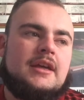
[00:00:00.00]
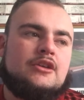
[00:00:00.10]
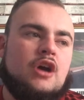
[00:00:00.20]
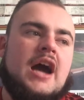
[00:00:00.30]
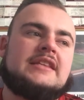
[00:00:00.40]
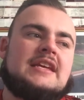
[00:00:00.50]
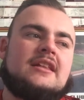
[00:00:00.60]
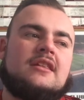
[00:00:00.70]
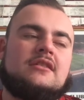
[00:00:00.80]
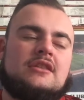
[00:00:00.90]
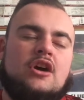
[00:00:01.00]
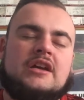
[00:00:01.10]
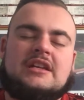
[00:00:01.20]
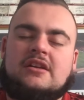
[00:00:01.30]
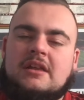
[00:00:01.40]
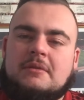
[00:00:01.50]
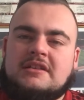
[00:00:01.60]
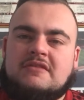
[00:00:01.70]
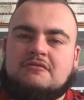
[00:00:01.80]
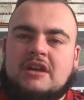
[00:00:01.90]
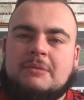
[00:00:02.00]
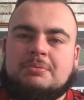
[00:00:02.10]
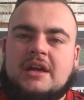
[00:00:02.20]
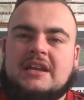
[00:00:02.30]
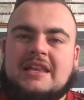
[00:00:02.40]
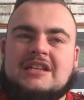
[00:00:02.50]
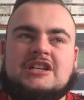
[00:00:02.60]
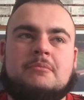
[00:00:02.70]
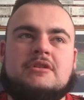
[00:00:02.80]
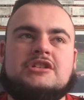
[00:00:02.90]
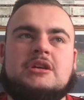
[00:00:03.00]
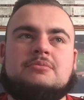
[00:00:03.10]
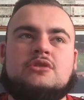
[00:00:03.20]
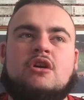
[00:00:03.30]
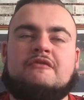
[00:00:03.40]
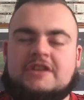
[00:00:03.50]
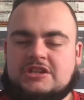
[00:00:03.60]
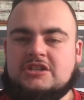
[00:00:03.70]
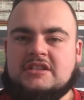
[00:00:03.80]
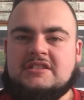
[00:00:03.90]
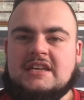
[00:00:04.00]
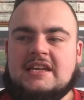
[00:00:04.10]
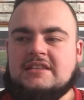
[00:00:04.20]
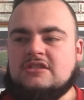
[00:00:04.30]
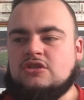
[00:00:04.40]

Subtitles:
Not ideal that the lads haven't really played in the Championship sort of fixtures this season,